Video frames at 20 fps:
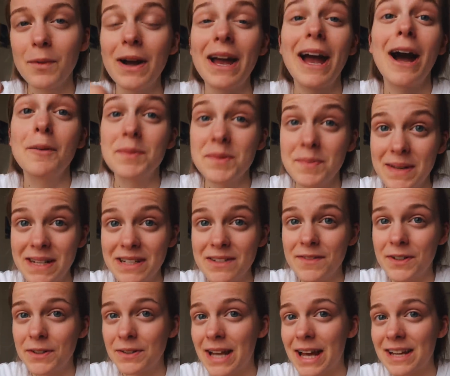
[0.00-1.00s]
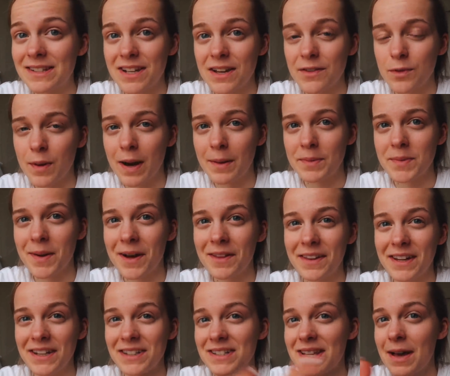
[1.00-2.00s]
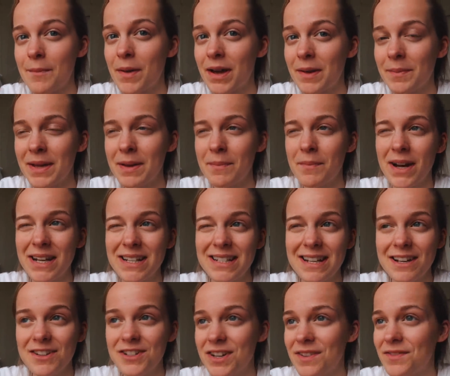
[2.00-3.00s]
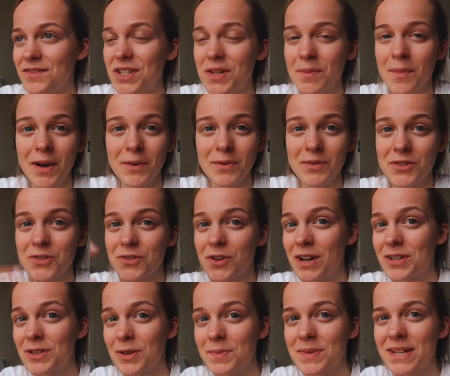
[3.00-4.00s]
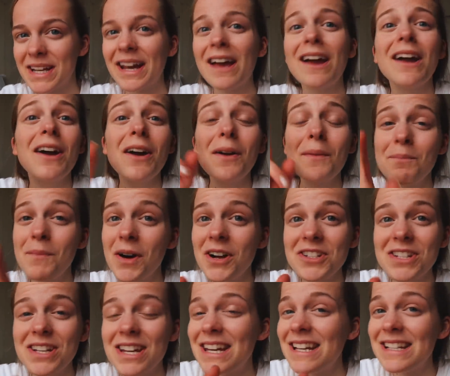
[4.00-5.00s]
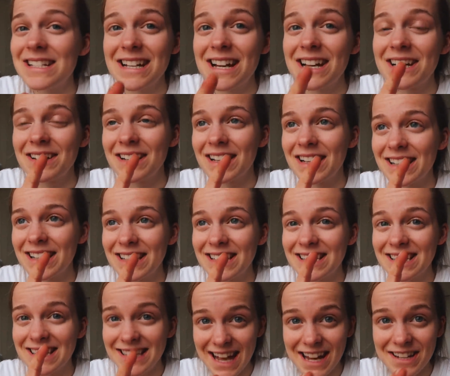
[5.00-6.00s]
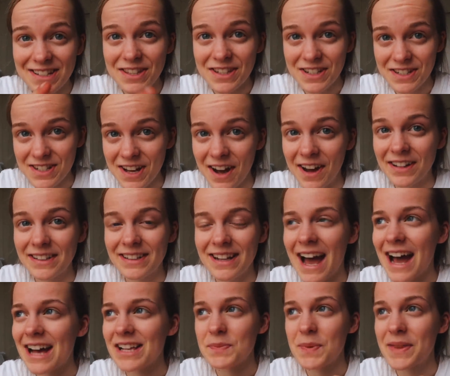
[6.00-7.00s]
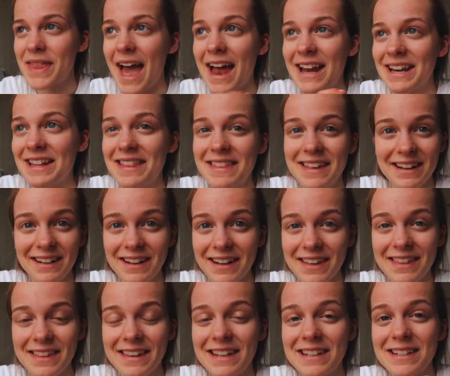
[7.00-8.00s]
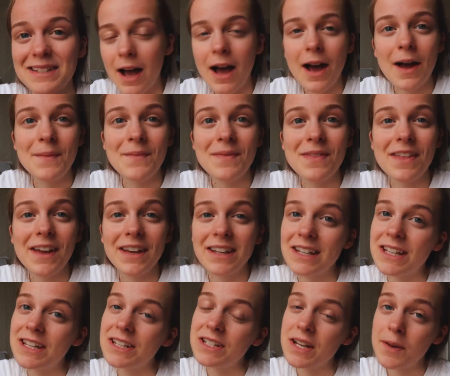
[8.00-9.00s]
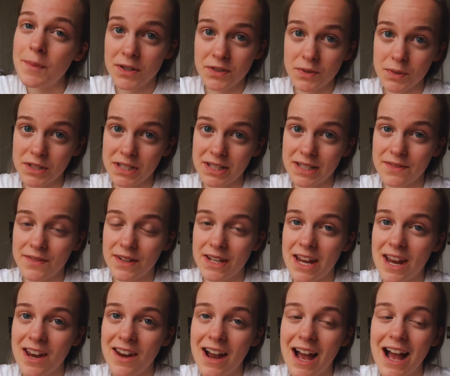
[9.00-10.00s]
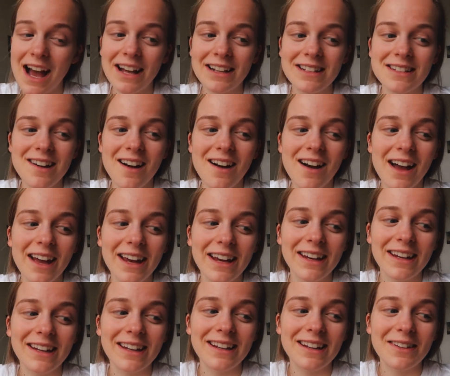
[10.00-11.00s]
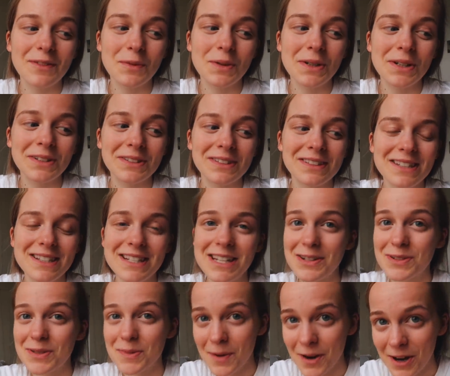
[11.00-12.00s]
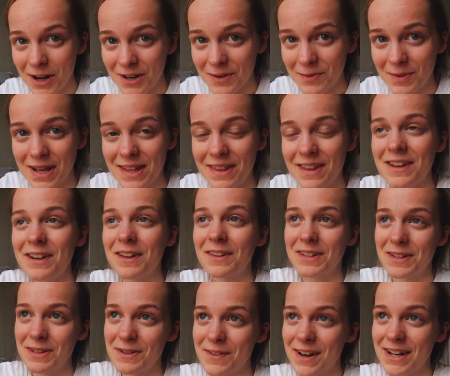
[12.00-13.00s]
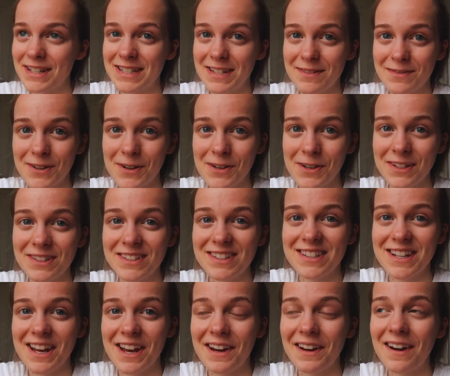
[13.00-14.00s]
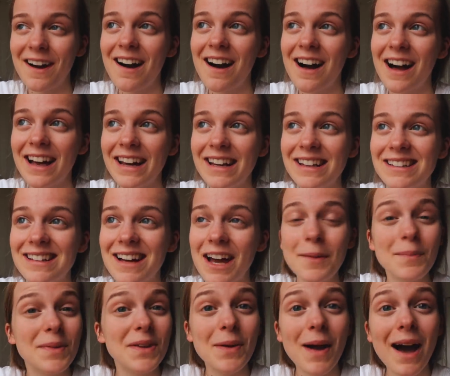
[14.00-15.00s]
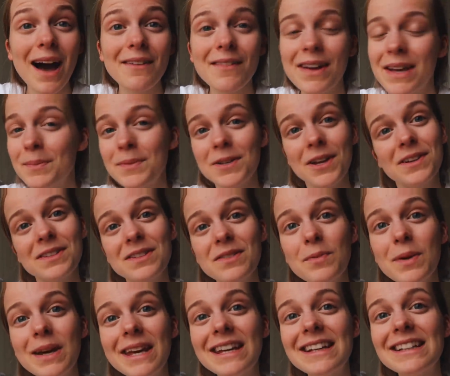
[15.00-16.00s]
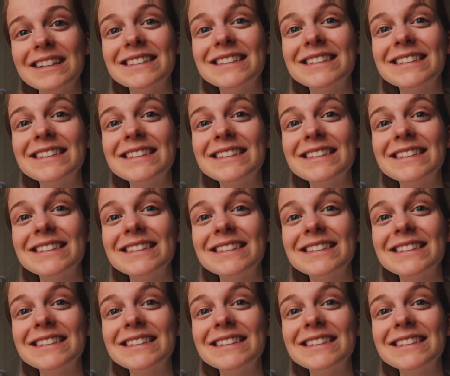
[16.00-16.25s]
Well, it helps me to feel less overwhelmed about things. That might be a mindset shift you might want to try adopting. Much easier said than done, as with anything like this. Thank you so much for watching this video, and I will see you tomorrow with another university vlog. So I hope that you have a productive week.